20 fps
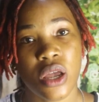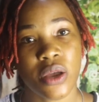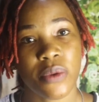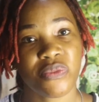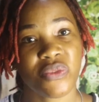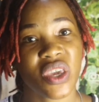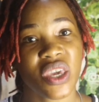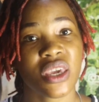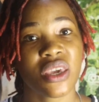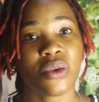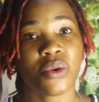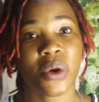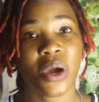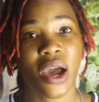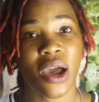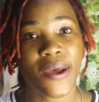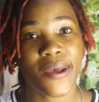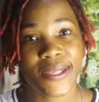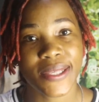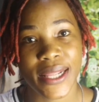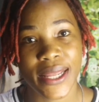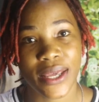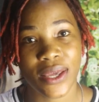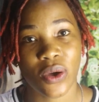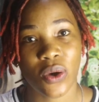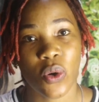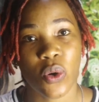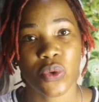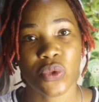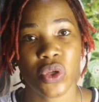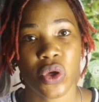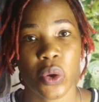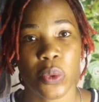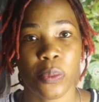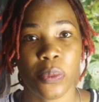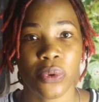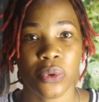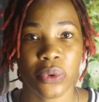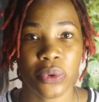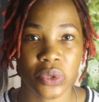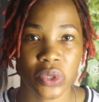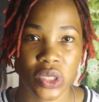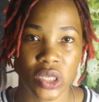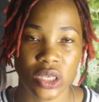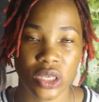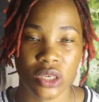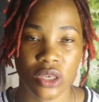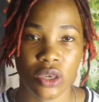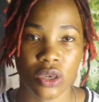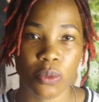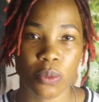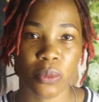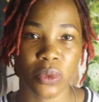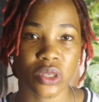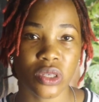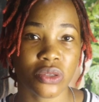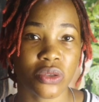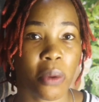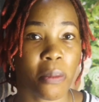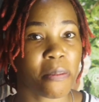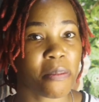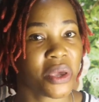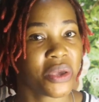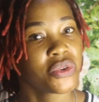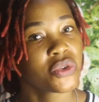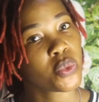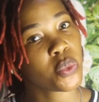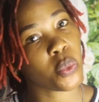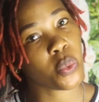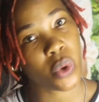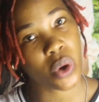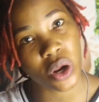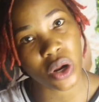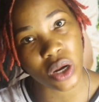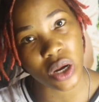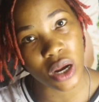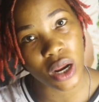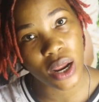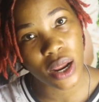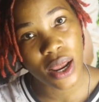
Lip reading: I'm taking you guys like on a process. You must not mix one